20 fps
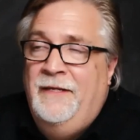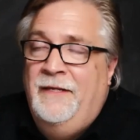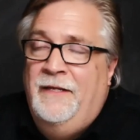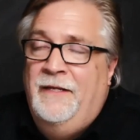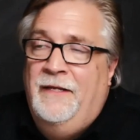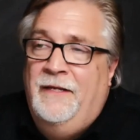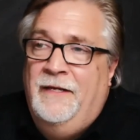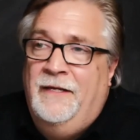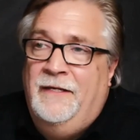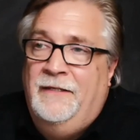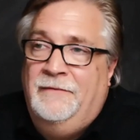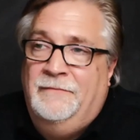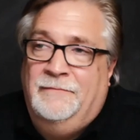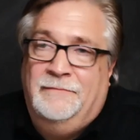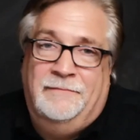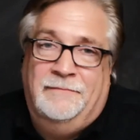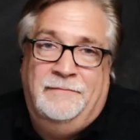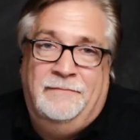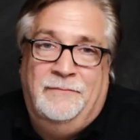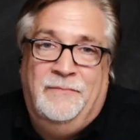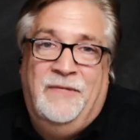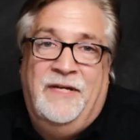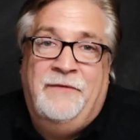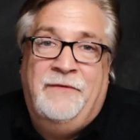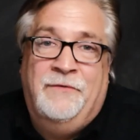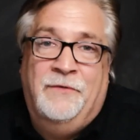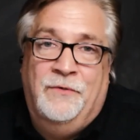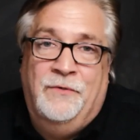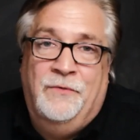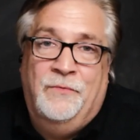um,
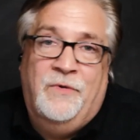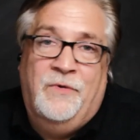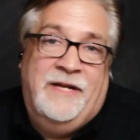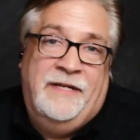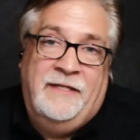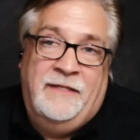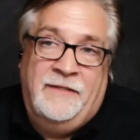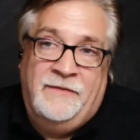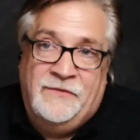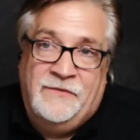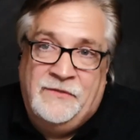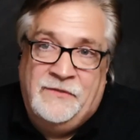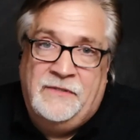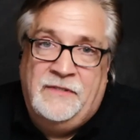micro weddings.